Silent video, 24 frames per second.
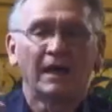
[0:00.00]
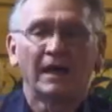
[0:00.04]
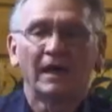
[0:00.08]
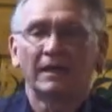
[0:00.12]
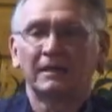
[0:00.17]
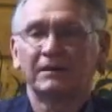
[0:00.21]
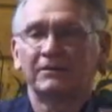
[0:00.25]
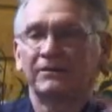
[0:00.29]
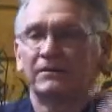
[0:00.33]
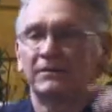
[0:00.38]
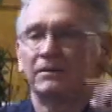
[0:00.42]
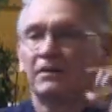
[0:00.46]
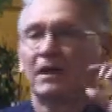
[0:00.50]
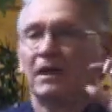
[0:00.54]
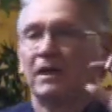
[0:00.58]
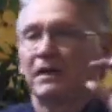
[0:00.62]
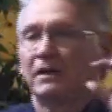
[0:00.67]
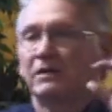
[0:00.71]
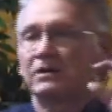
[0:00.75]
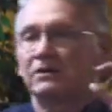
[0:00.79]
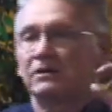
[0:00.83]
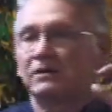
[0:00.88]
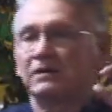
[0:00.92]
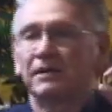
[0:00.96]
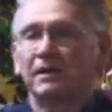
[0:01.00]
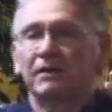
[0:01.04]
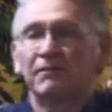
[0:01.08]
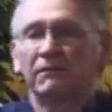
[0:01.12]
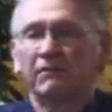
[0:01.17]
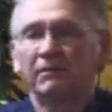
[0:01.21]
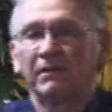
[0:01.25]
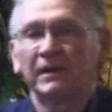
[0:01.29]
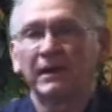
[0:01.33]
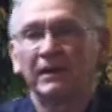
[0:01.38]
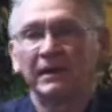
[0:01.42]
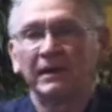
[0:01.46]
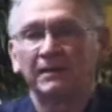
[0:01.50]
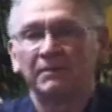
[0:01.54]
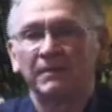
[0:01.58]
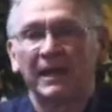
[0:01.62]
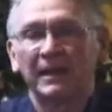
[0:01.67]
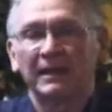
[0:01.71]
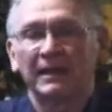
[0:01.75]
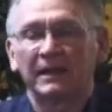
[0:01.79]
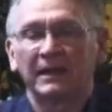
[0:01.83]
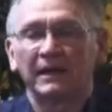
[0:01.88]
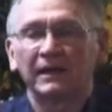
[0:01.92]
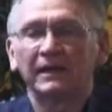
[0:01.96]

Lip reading: and if you could really make a